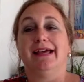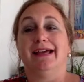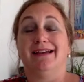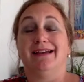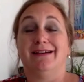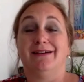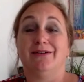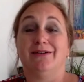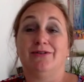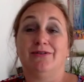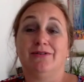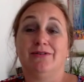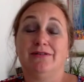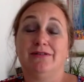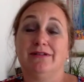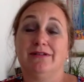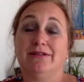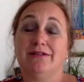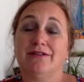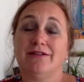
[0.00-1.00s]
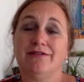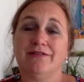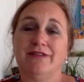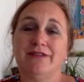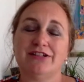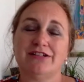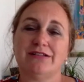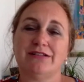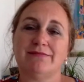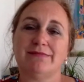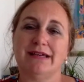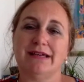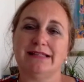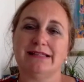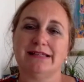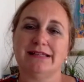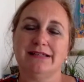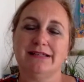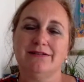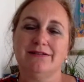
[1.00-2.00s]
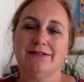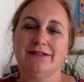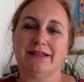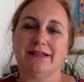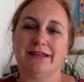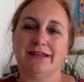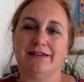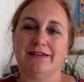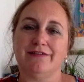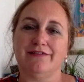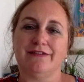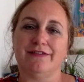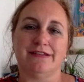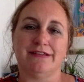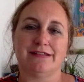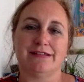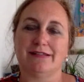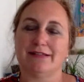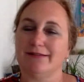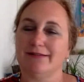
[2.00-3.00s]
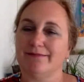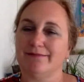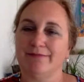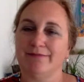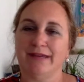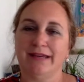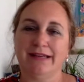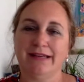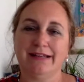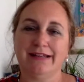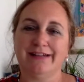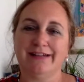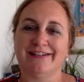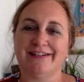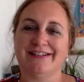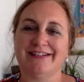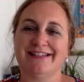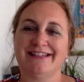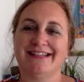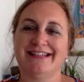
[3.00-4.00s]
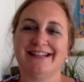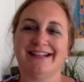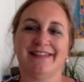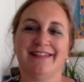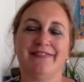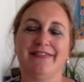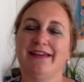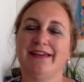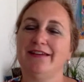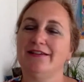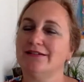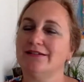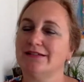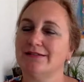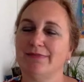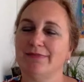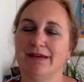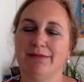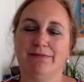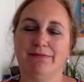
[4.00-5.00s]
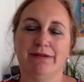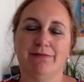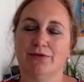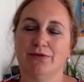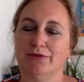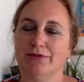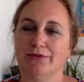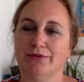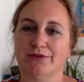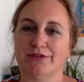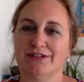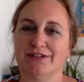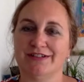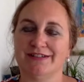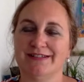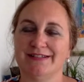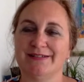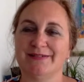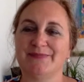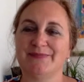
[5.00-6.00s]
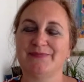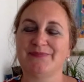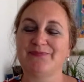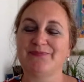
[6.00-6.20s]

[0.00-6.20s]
all conventional medicine could give is painkillers, and they just made me more nauseous.